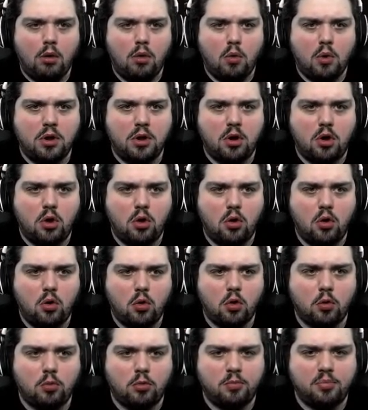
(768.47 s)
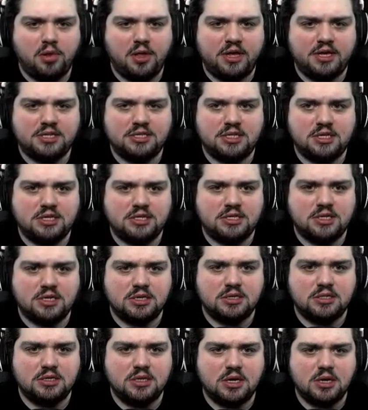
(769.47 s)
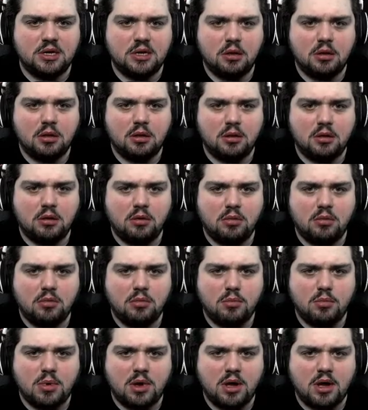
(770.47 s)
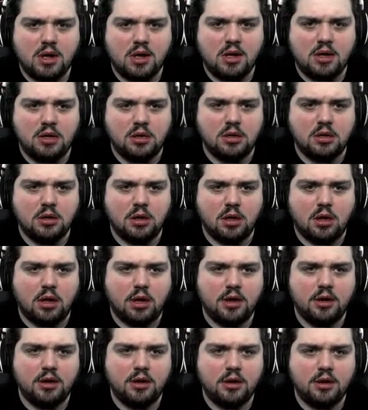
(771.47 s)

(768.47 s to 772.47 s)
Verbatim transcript: what a horrible place this is. Oh my god.